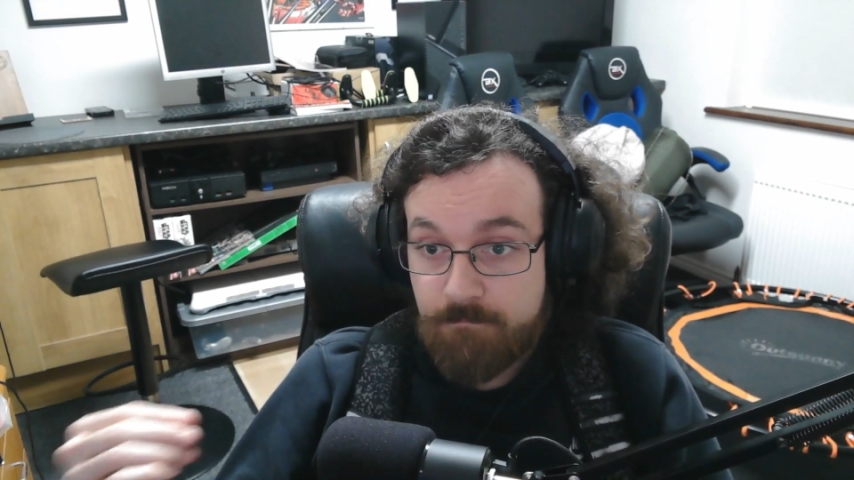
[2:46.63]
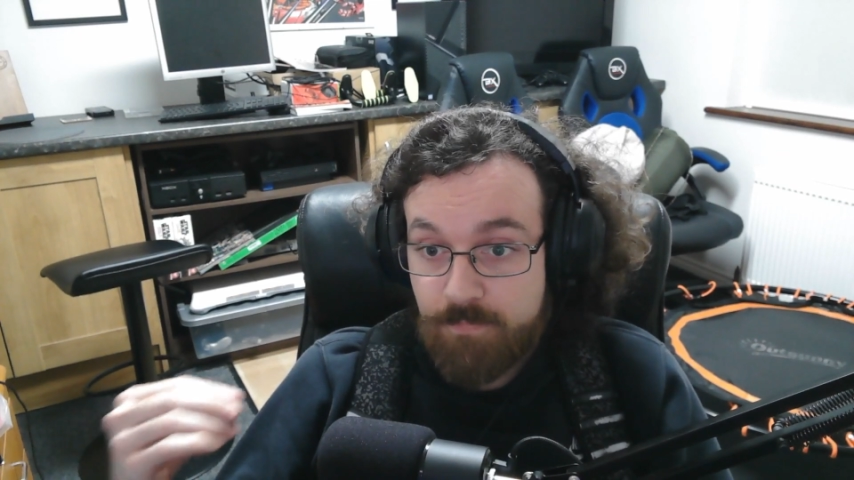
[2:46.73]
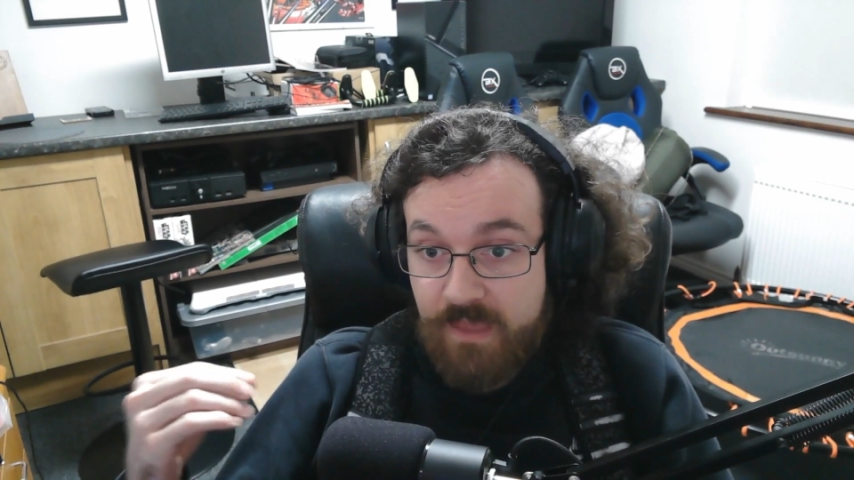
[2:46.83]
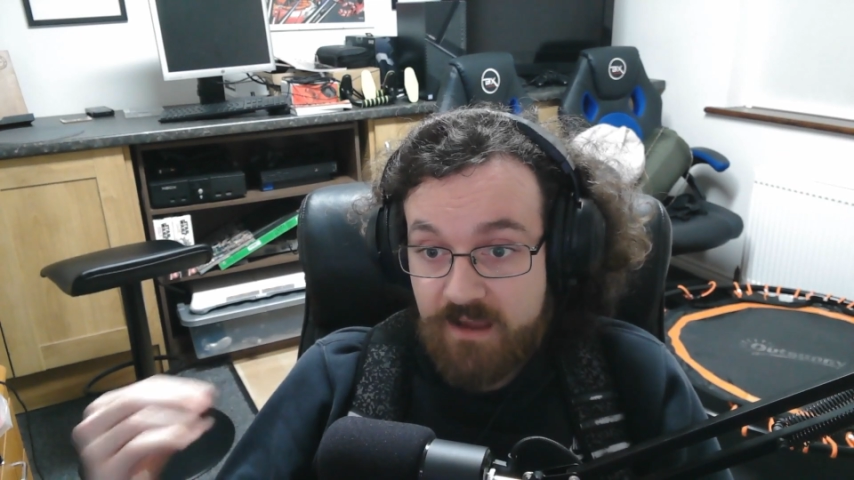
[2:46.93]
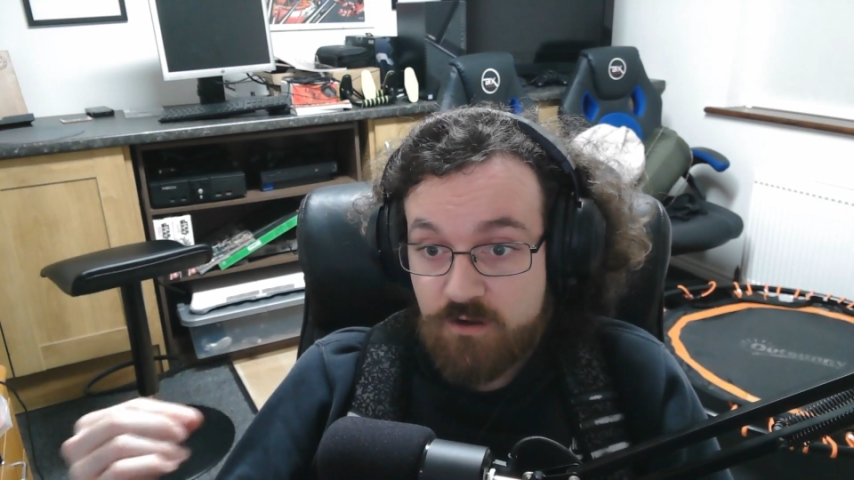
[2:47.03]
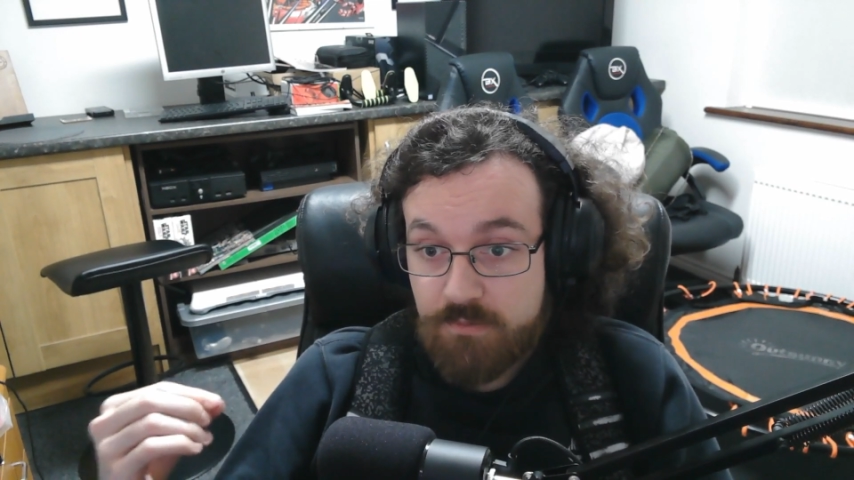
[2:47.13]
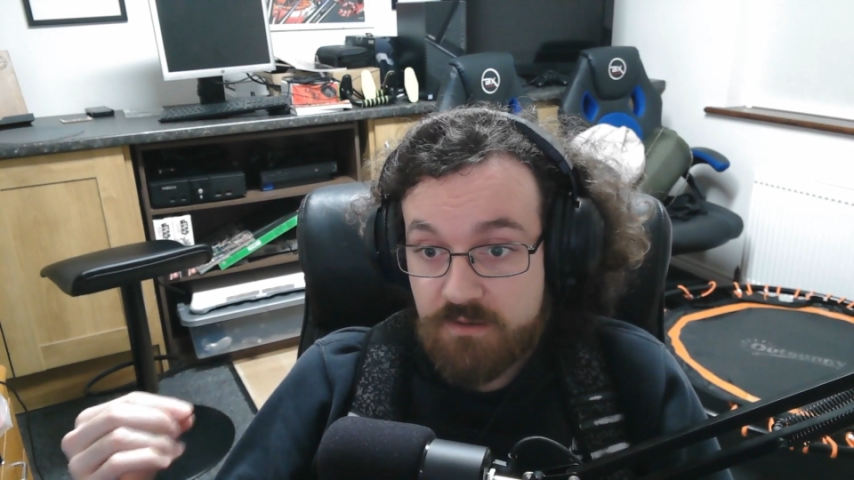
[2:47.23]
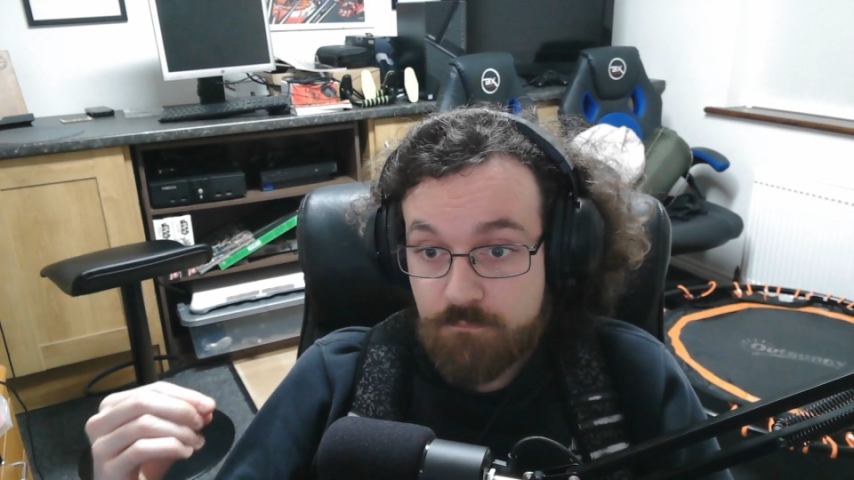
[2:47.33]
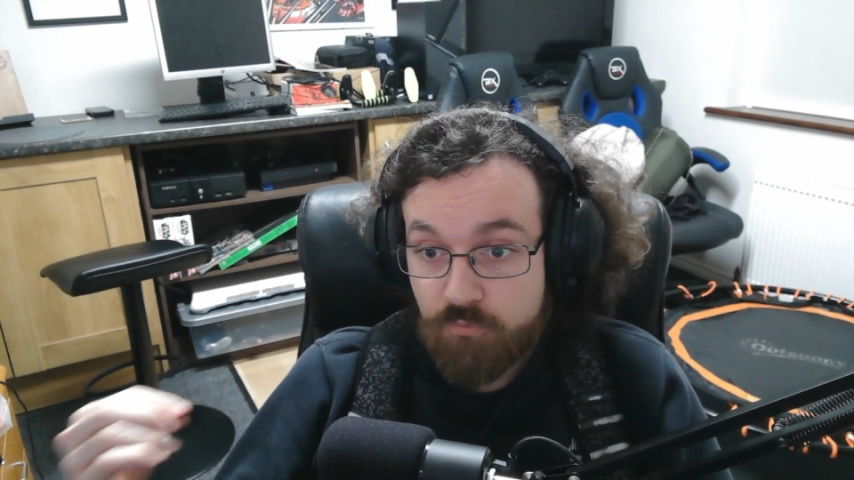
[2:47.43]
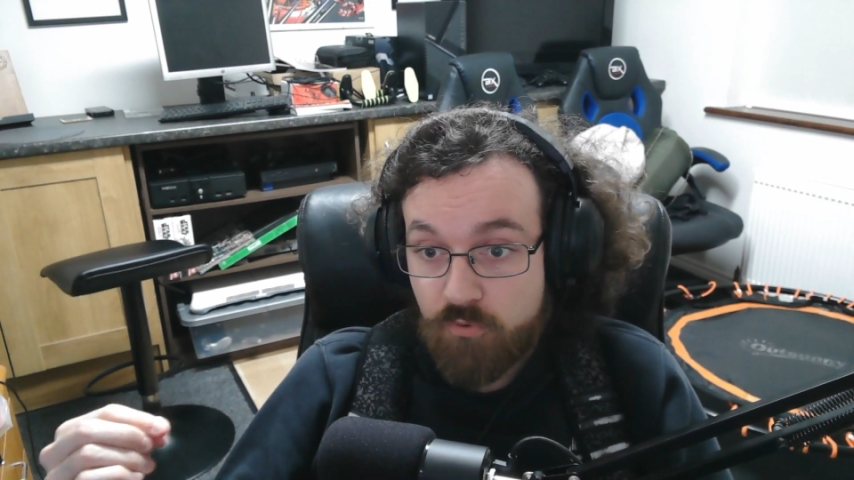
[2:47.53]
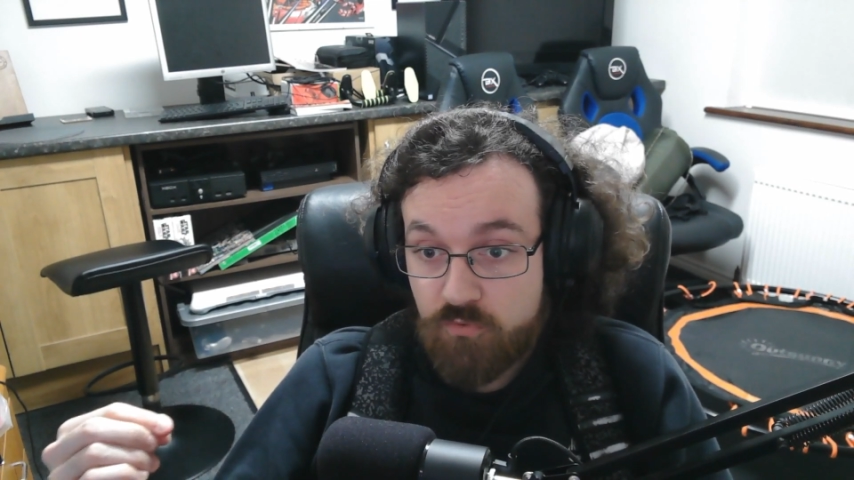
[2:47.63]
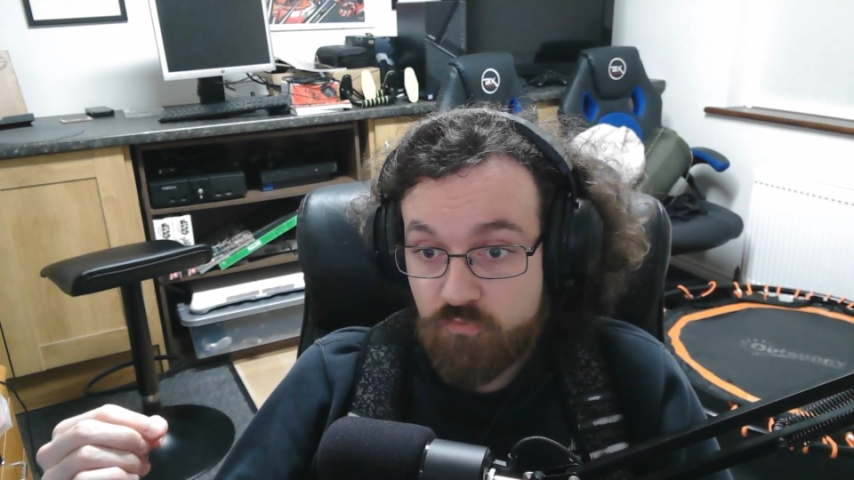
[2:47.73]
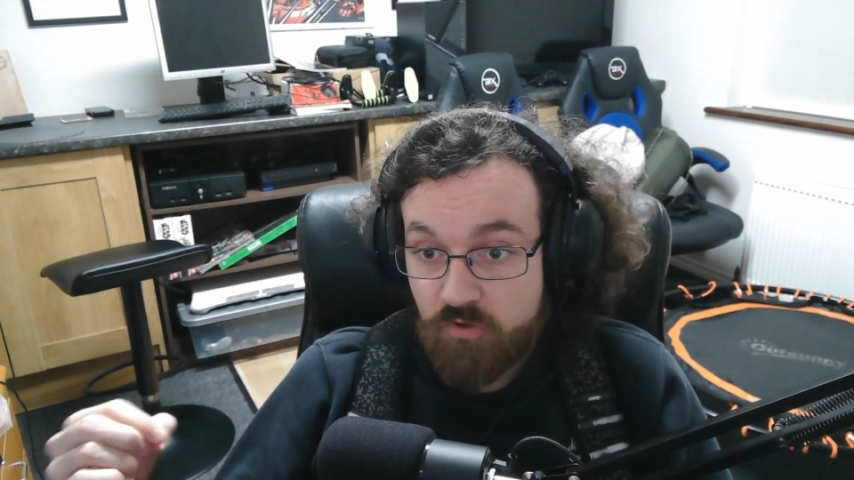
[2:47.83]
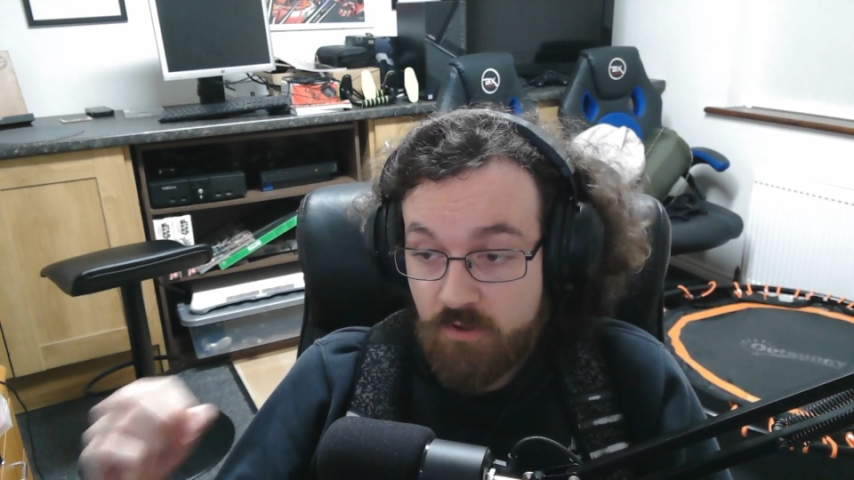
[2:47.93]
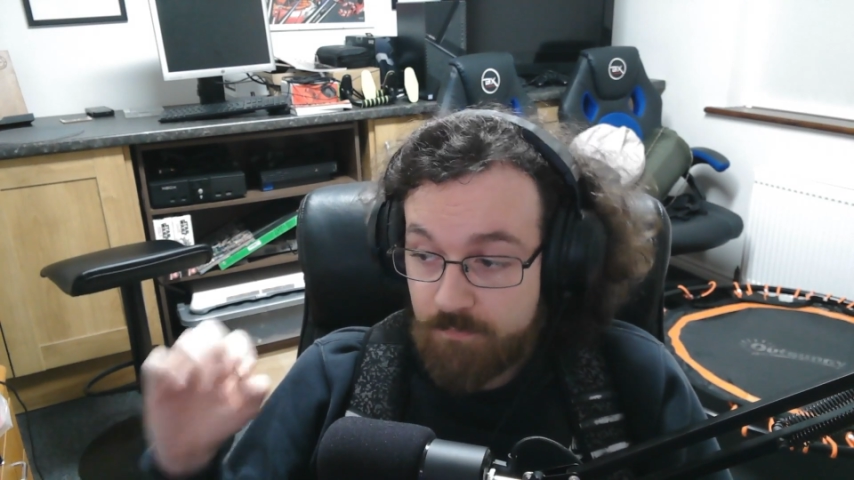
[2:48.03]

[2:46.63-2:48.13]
that could be improved.